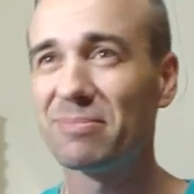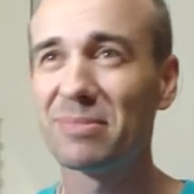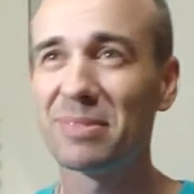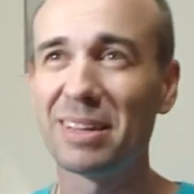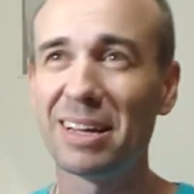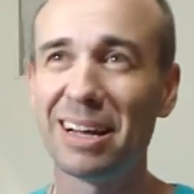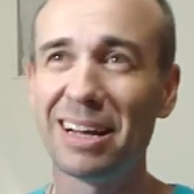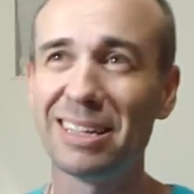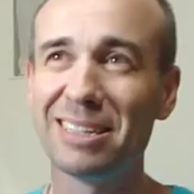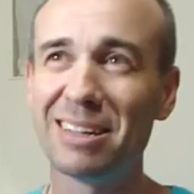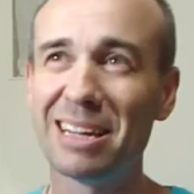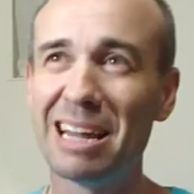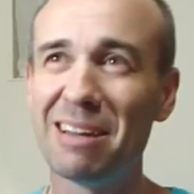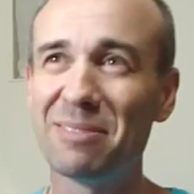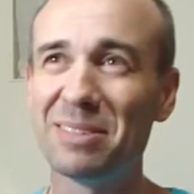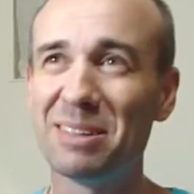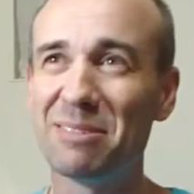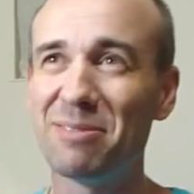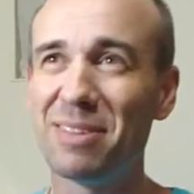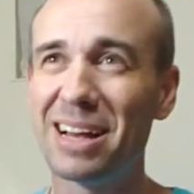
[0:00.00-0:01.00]
I don't have
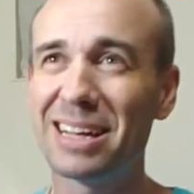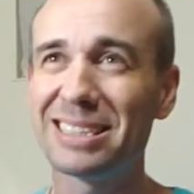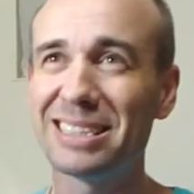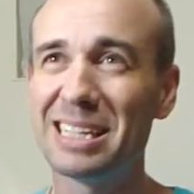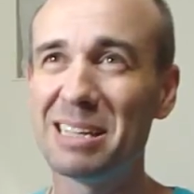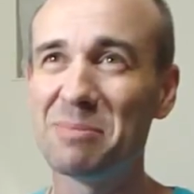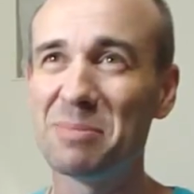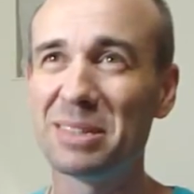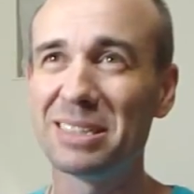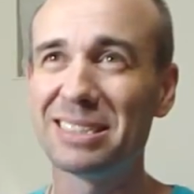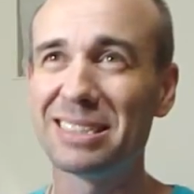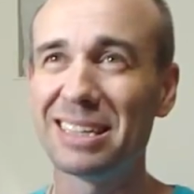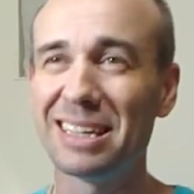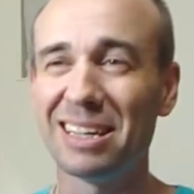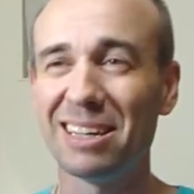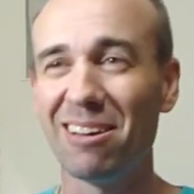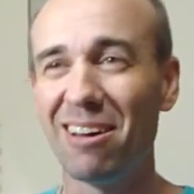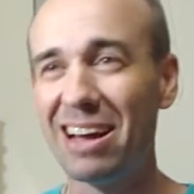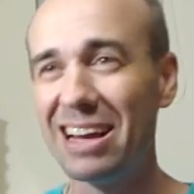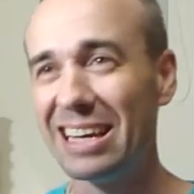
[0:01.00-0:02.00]
any facts here, but
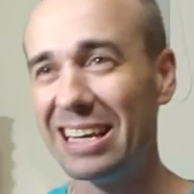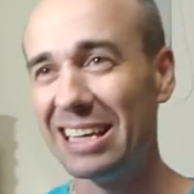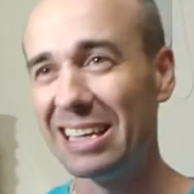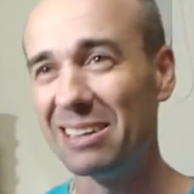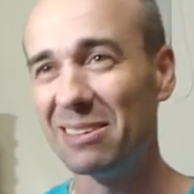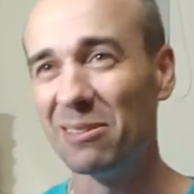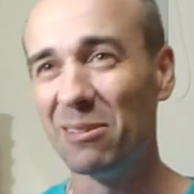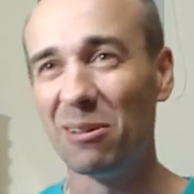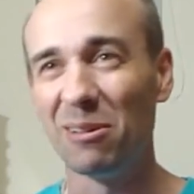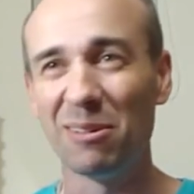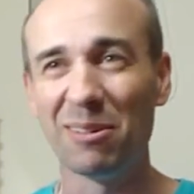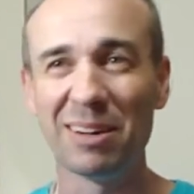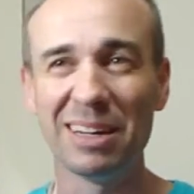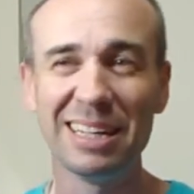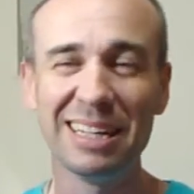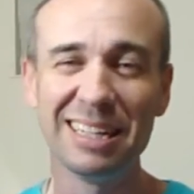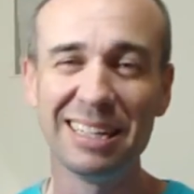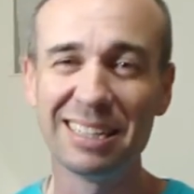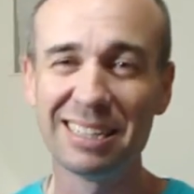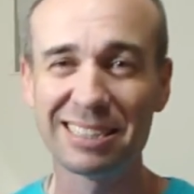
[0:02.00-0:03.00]
lightning or
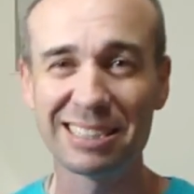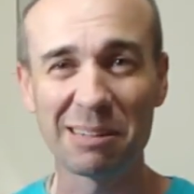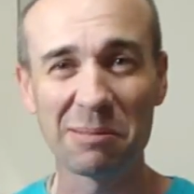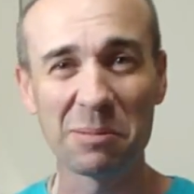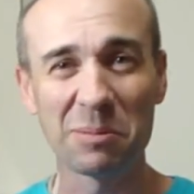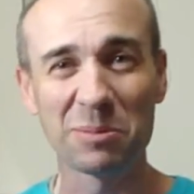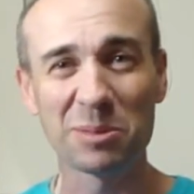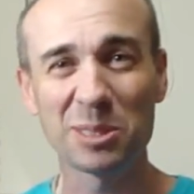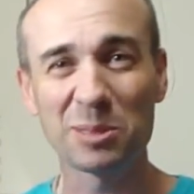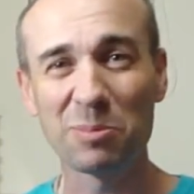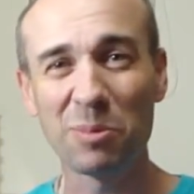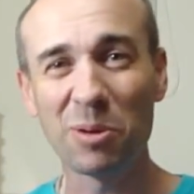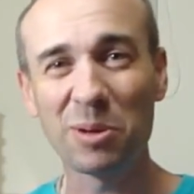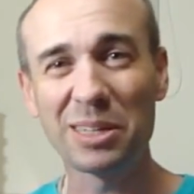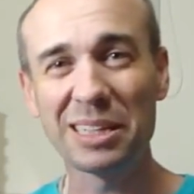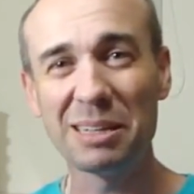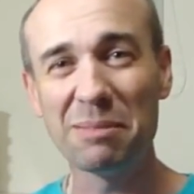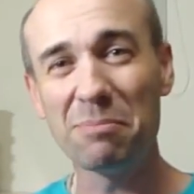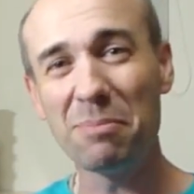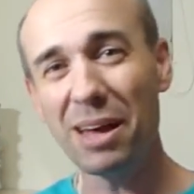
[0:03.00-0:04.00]
someone was
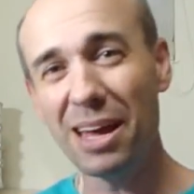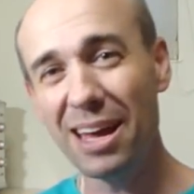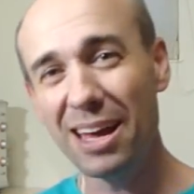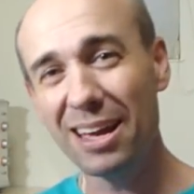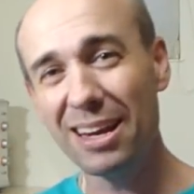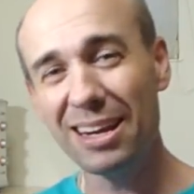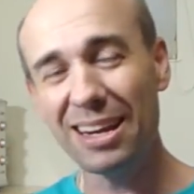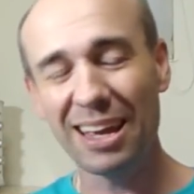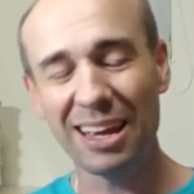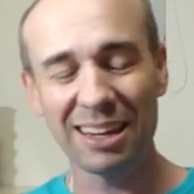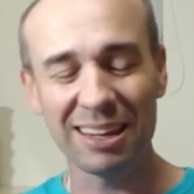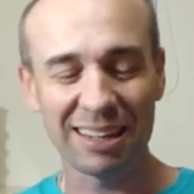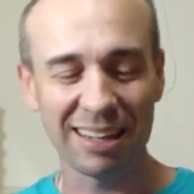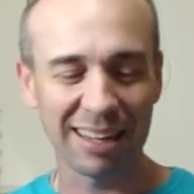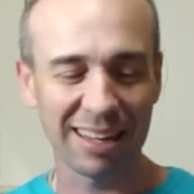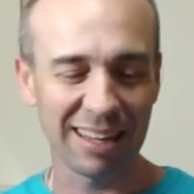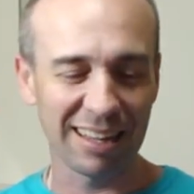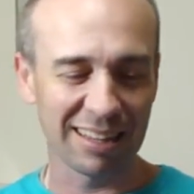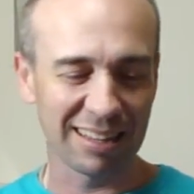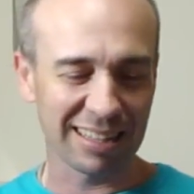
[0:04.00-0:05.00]
smoking in bed and
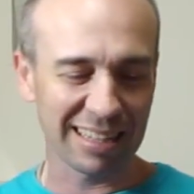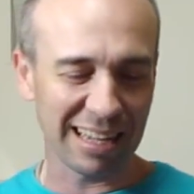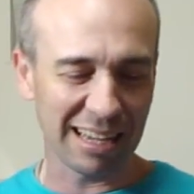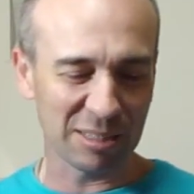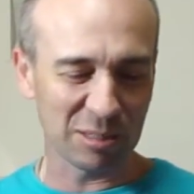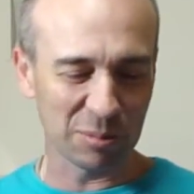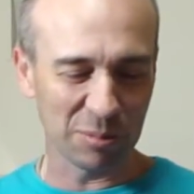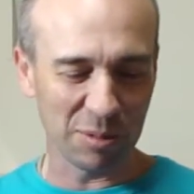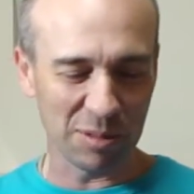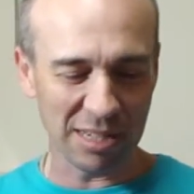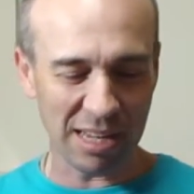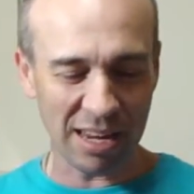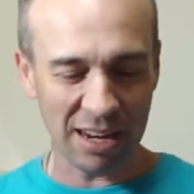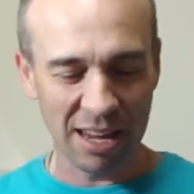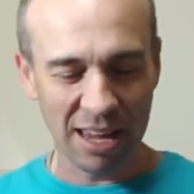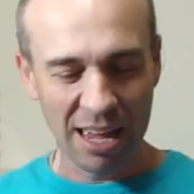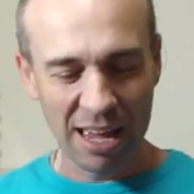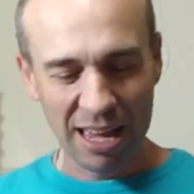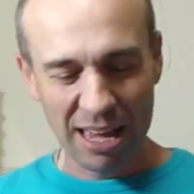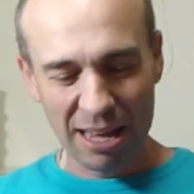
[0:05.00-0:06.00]
the castle burned down.
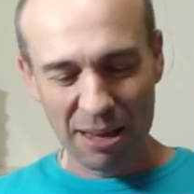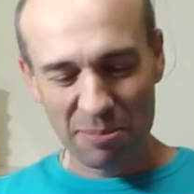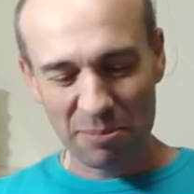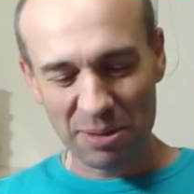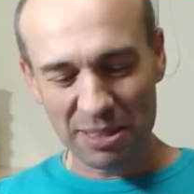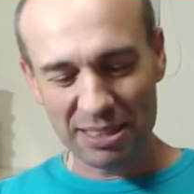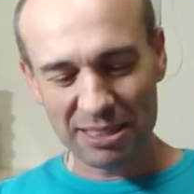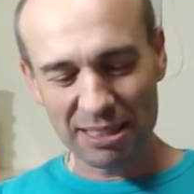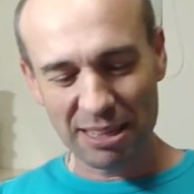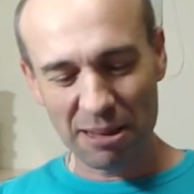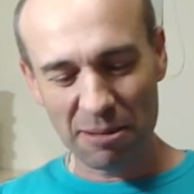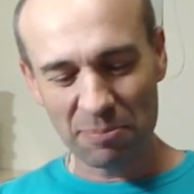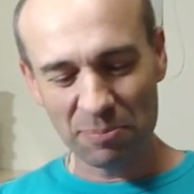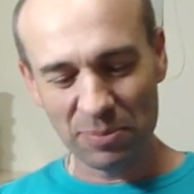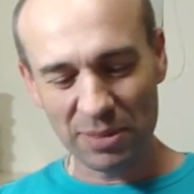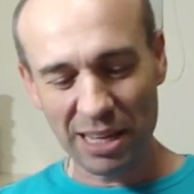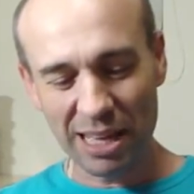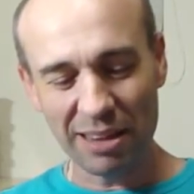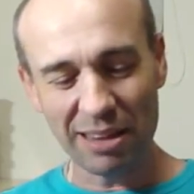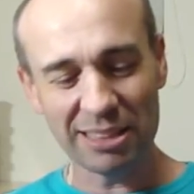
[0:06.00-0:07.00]
But
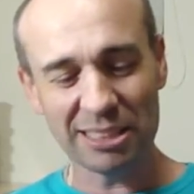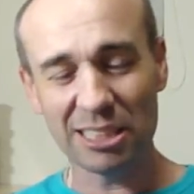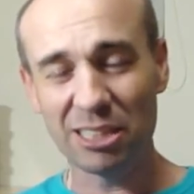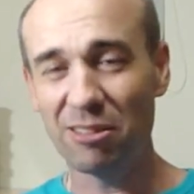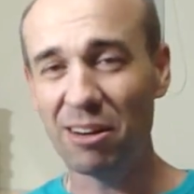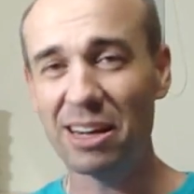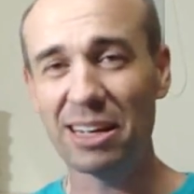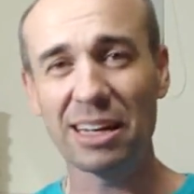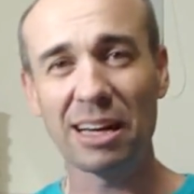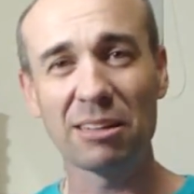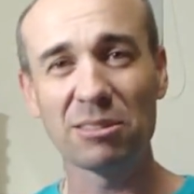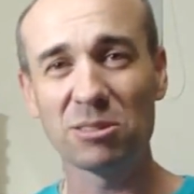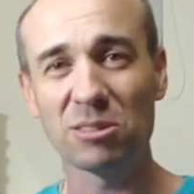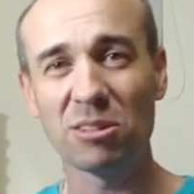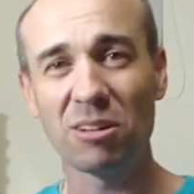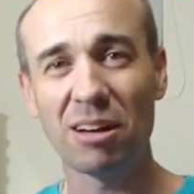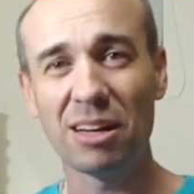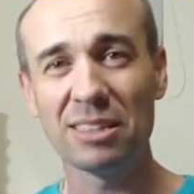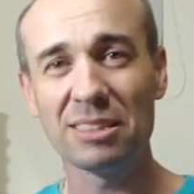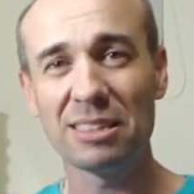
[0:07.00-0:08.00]
yeah, that's a great castle,
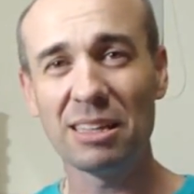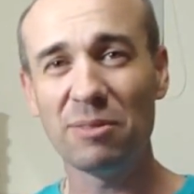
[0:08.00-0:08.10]
guys.